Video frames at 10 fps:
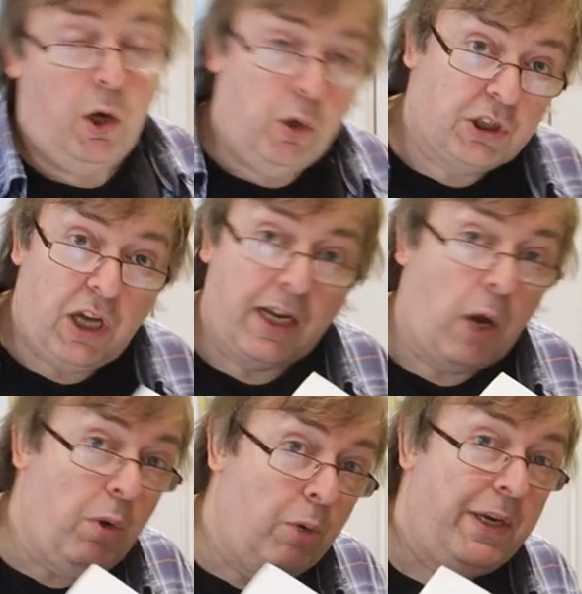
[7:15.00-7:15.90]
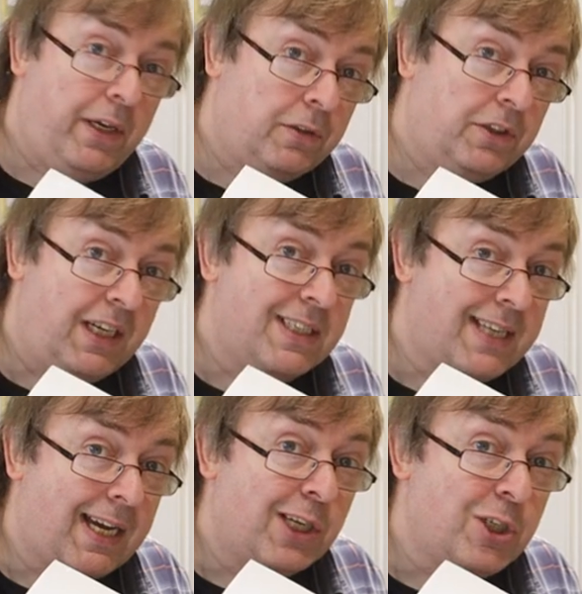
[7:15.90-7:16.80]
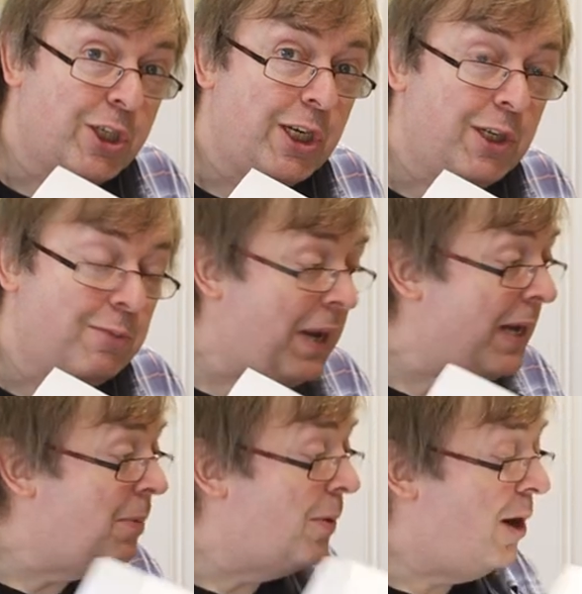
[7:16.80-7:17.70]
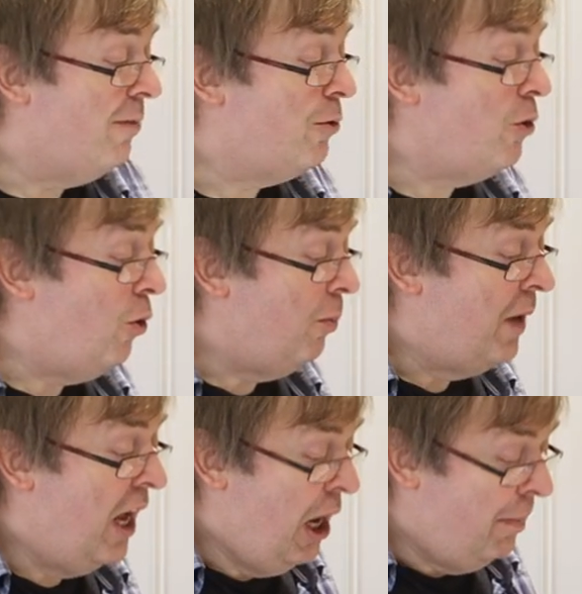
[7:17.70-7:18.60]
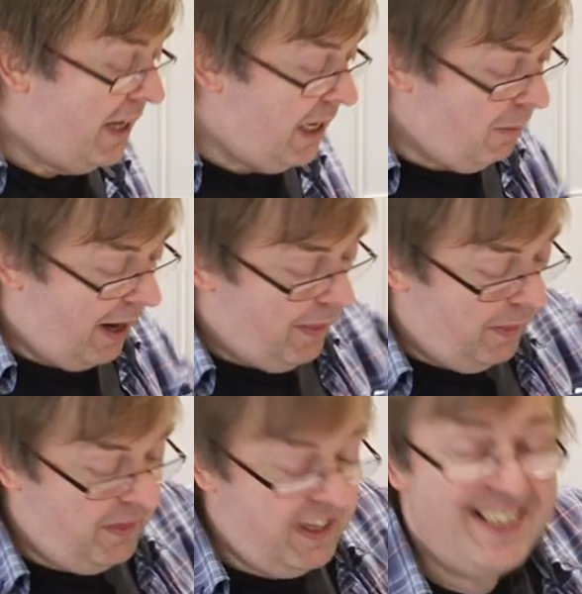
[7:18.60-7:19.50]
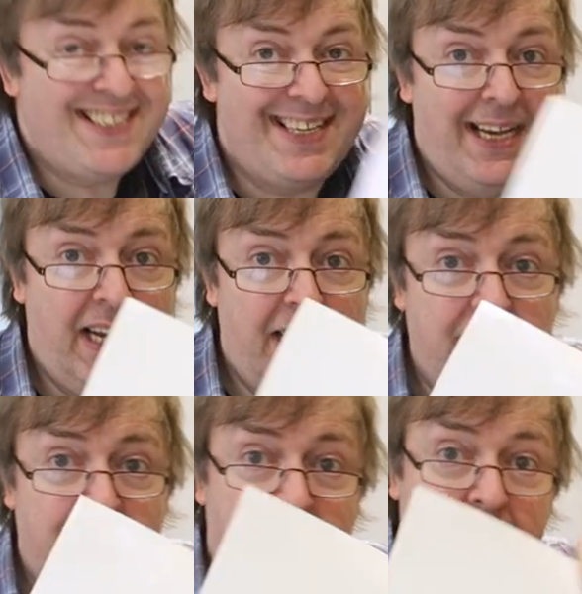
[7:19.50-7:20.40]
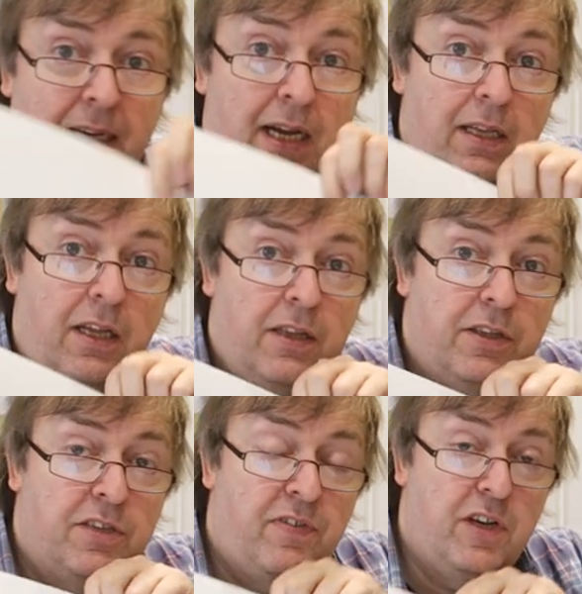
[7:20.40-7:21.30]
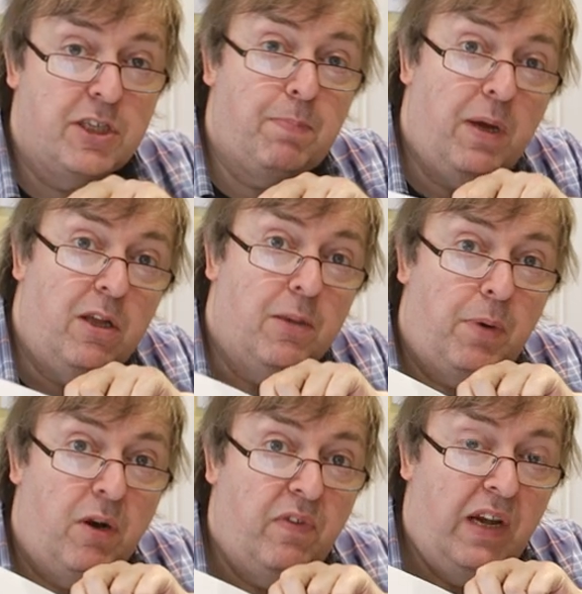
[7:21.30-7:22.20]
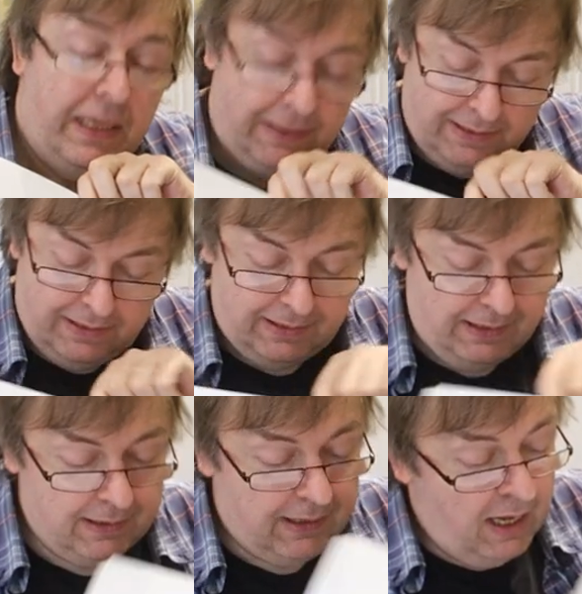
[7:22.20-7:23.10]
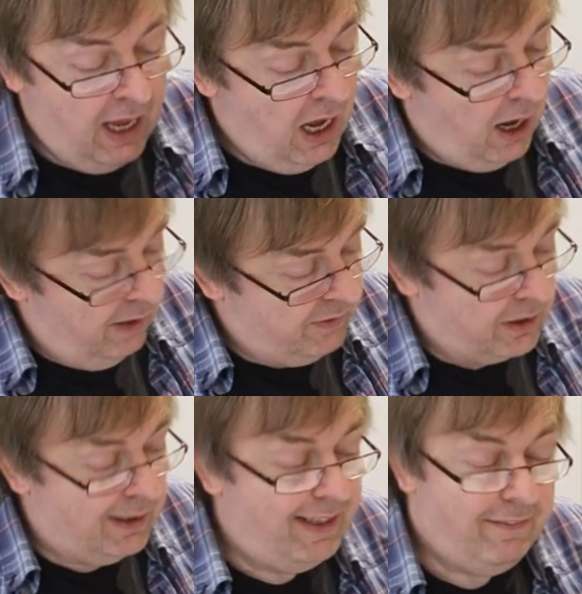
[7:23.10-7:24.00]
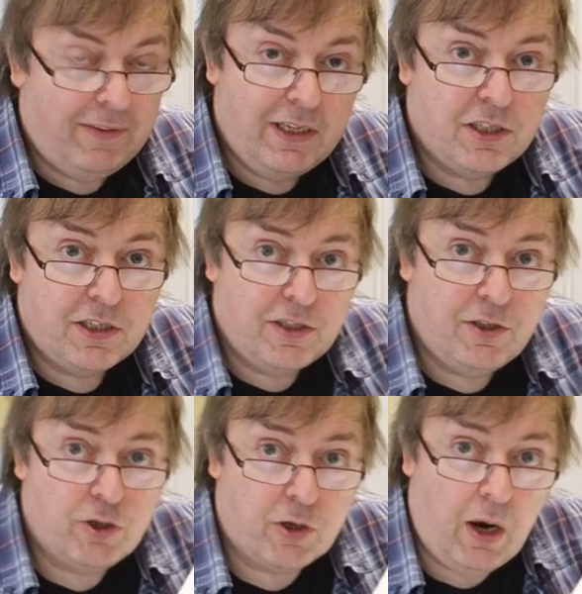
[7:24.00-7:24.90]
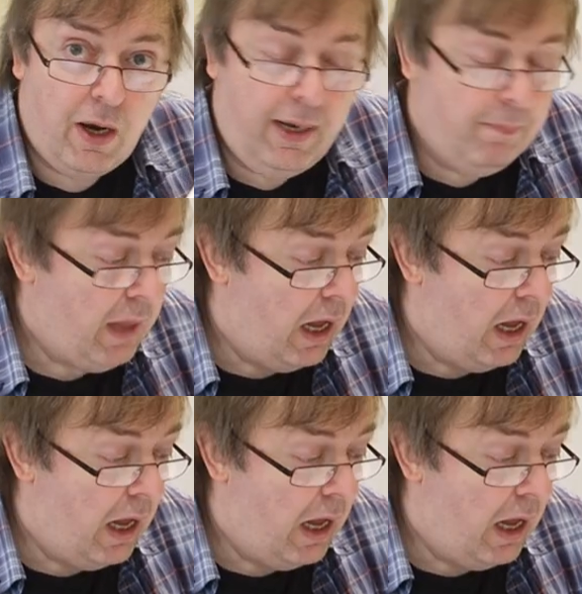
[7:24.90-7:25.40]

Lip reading: Looks like I will be using a second sheet of paper after all. But anyway, this is the first part, the profiling target. I've got to leave this to dry.